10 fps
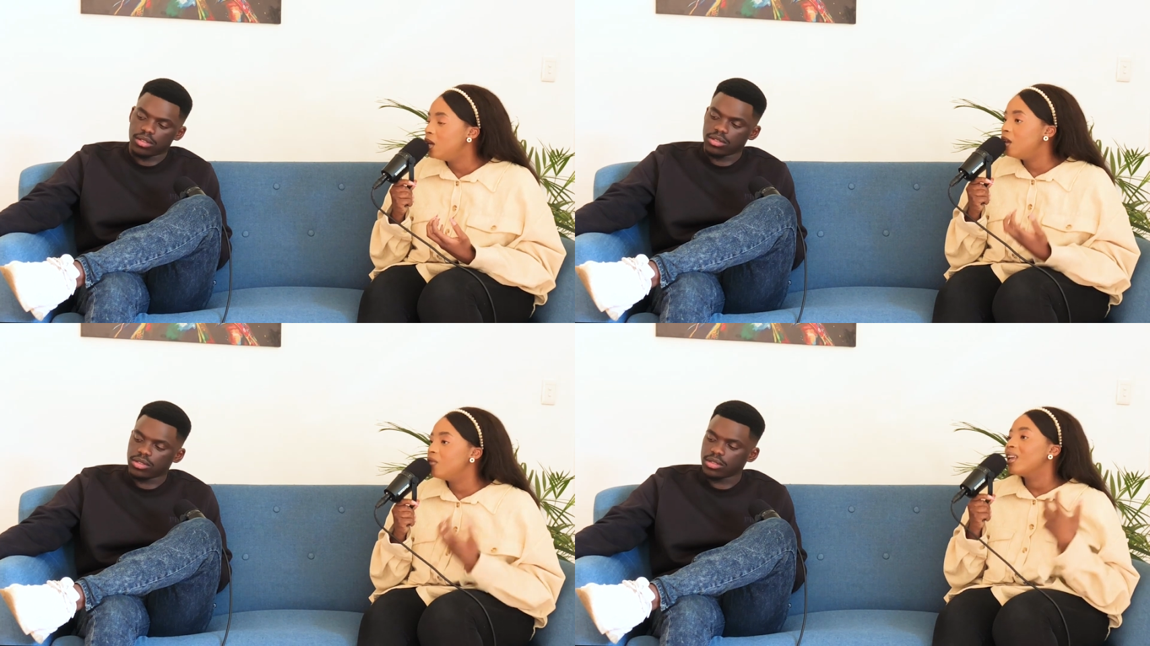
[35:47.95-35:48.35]

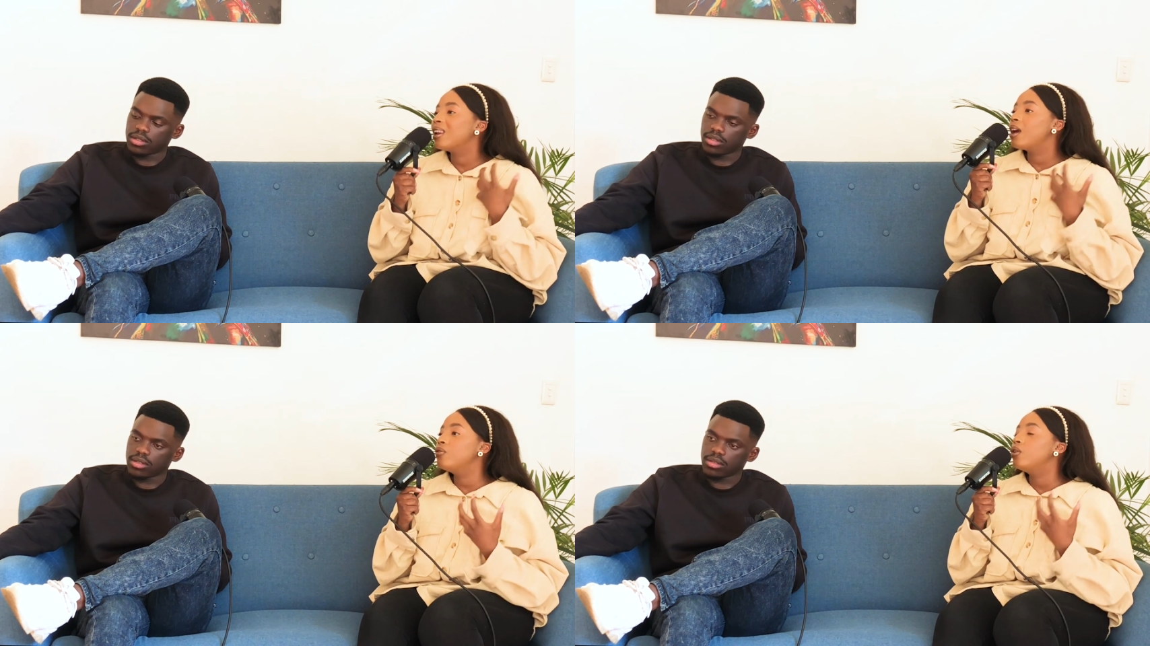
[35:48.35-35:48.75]

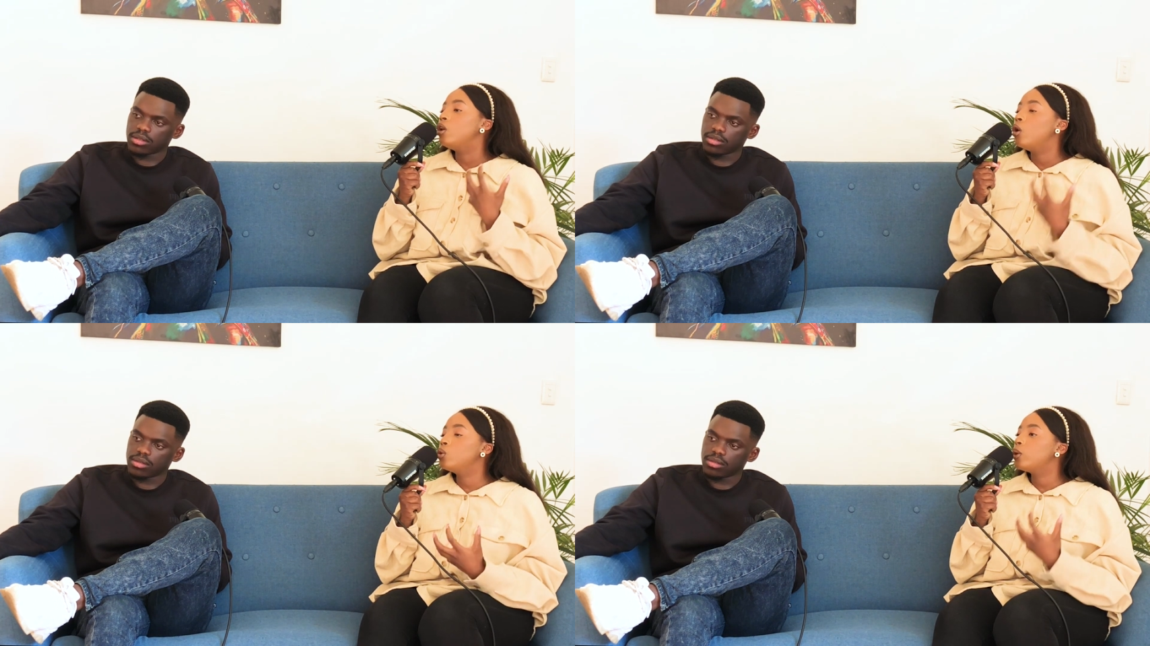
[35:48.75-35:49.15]
Speaker 1: Living life
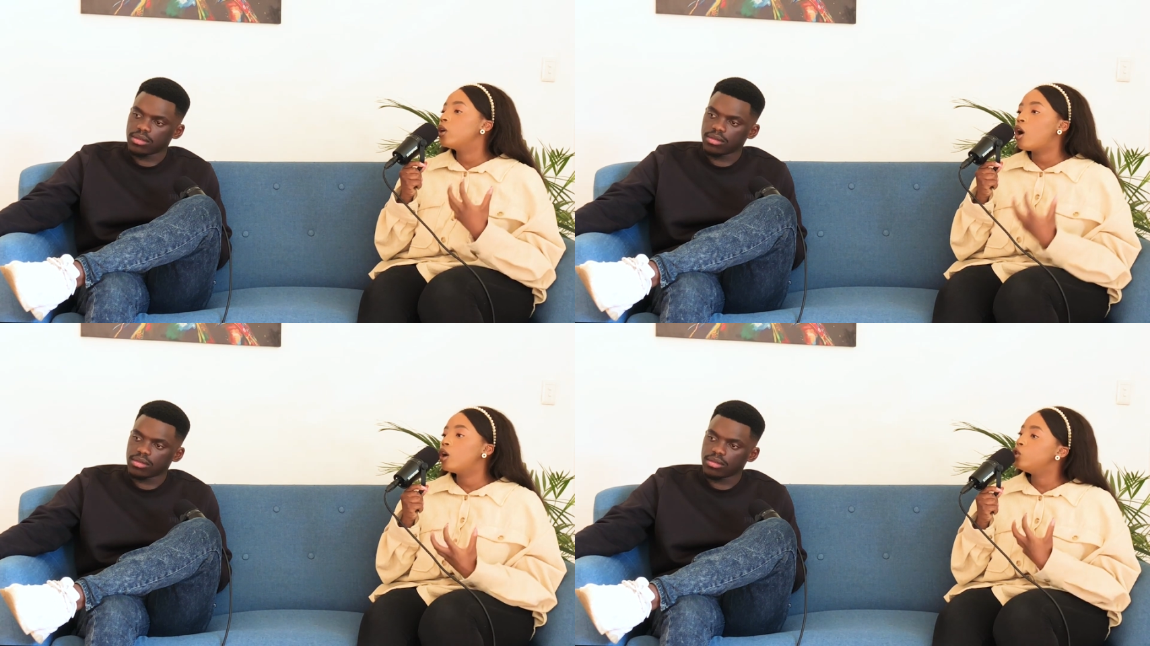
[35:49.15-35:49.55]
alone,
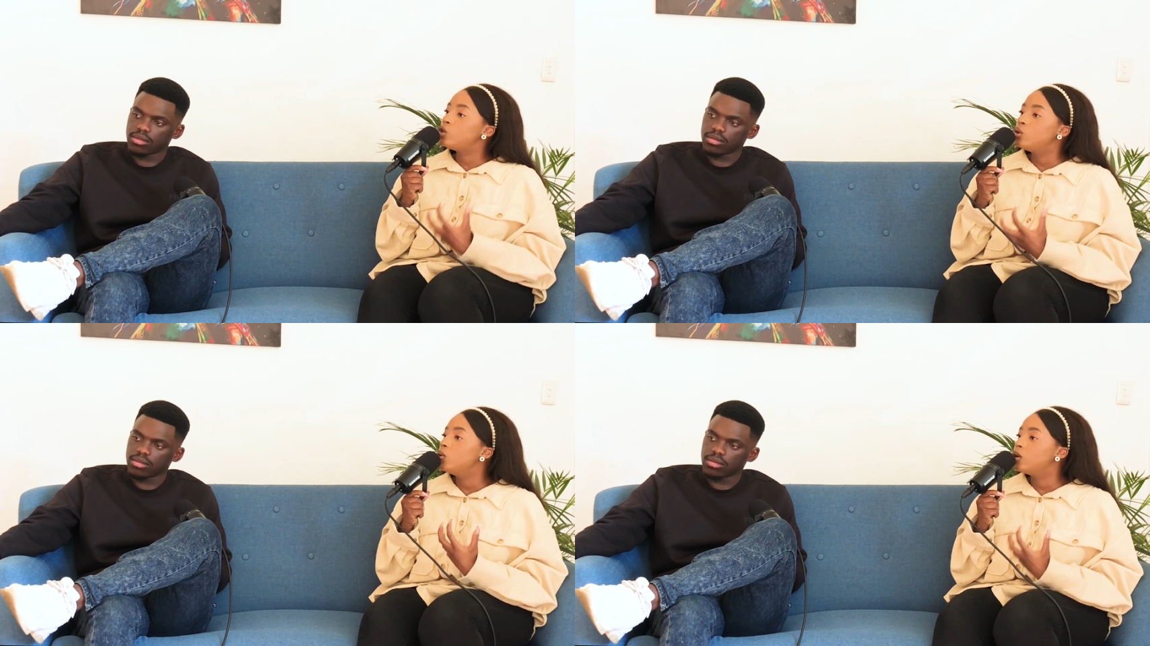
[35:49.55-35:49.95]
we
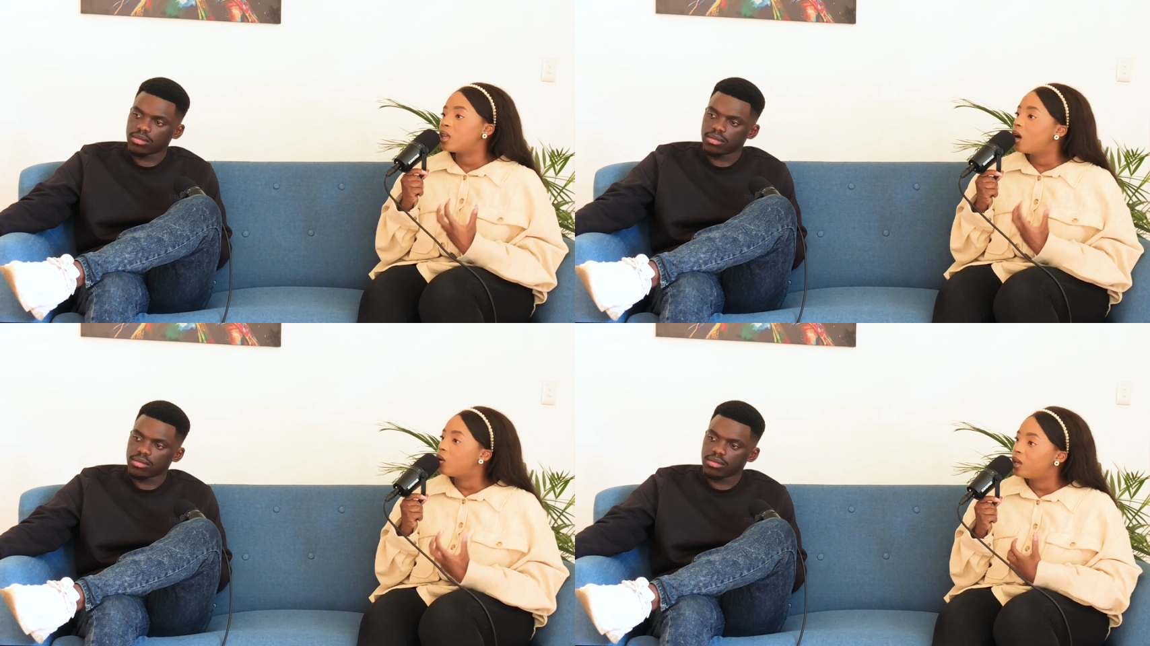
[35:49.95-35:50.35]
can't do
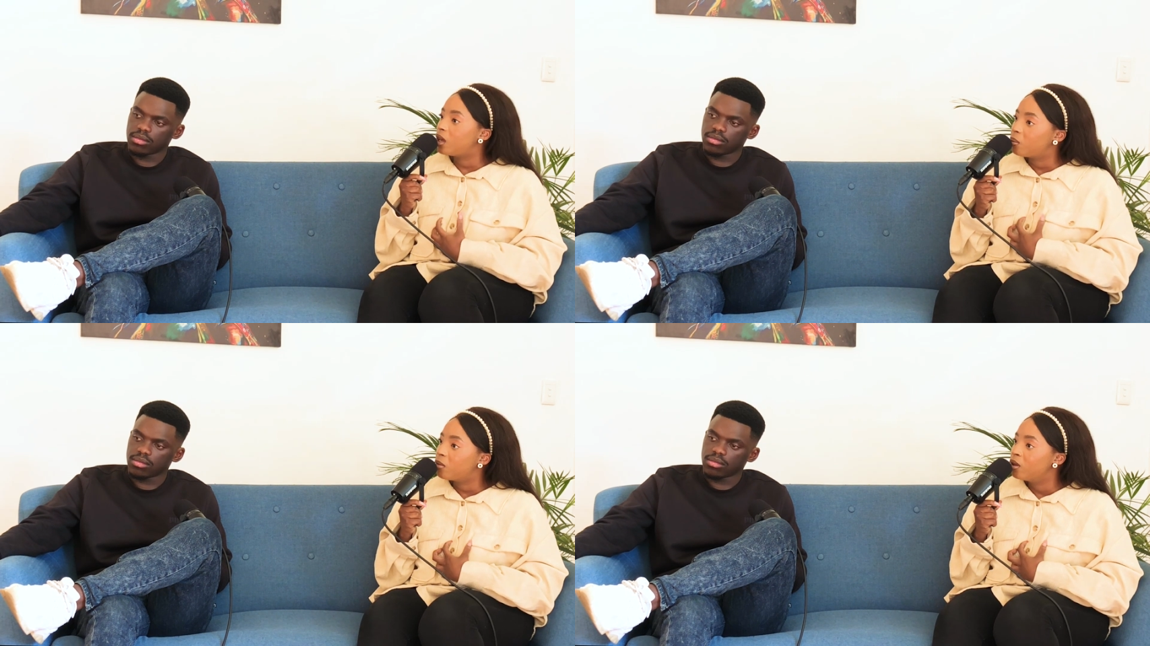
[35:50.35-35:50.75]
without
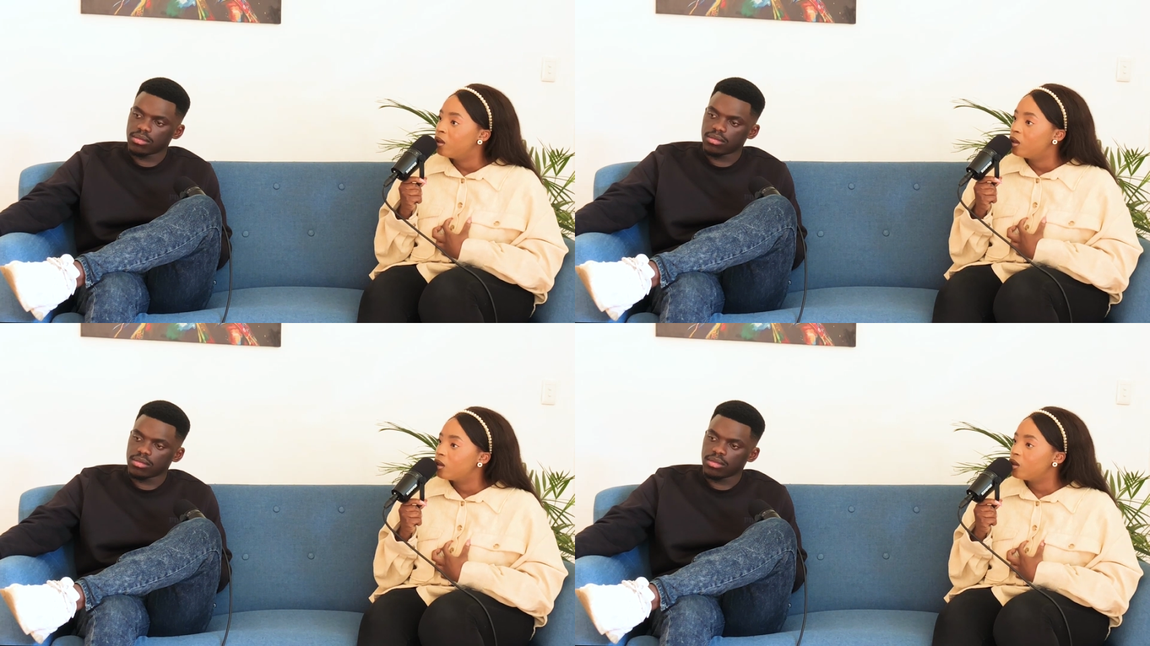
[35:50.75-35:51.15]
him.
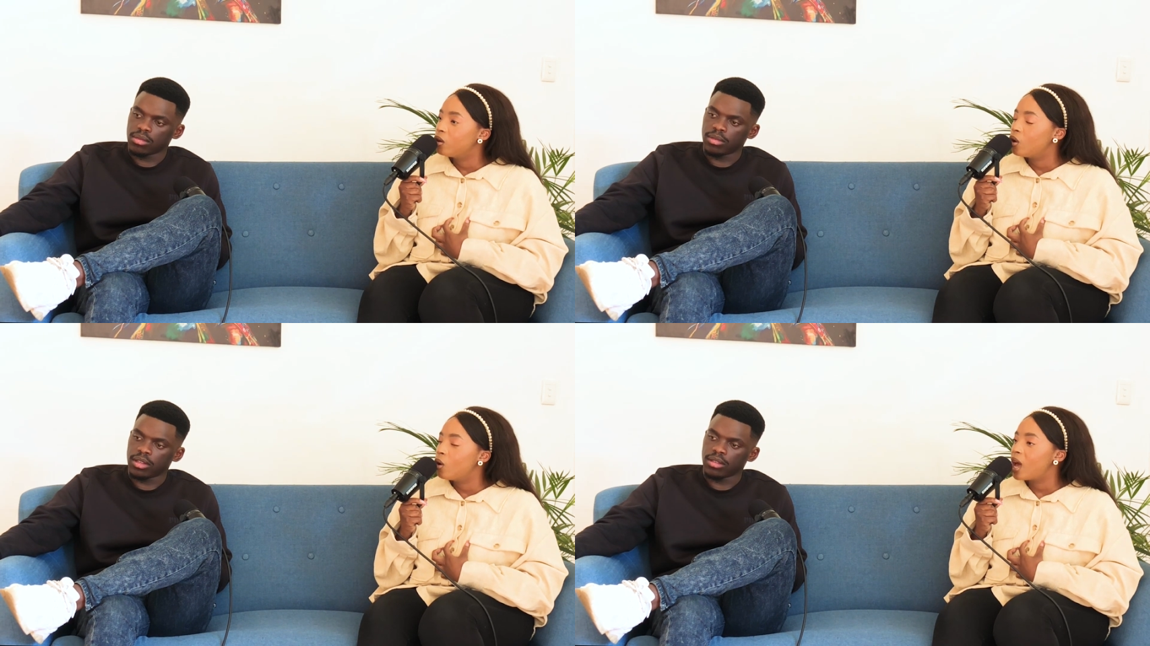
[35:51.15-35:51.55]

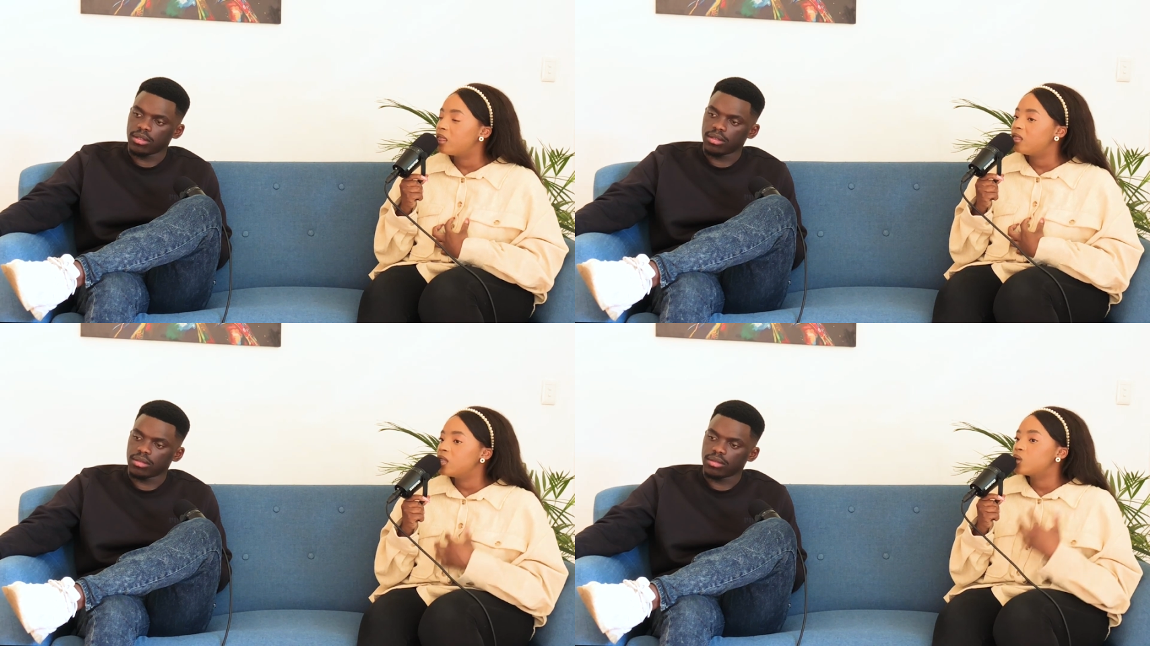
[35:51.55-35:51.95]
You know,
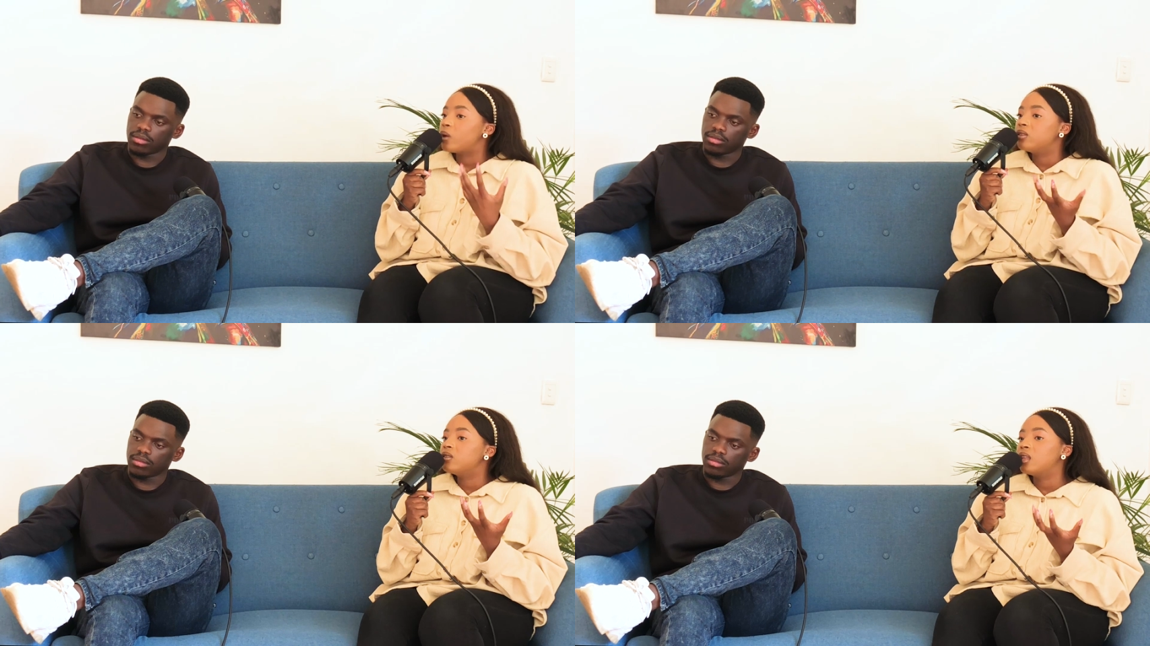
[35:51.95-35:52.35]
and
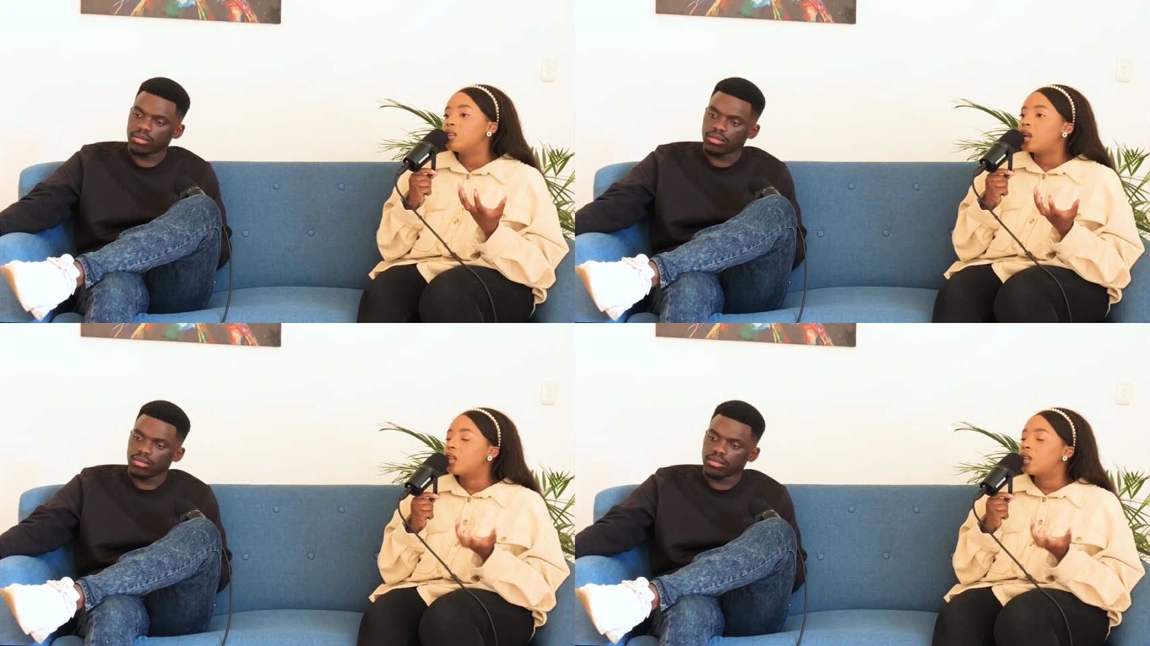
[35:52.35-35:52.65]
that's one thing that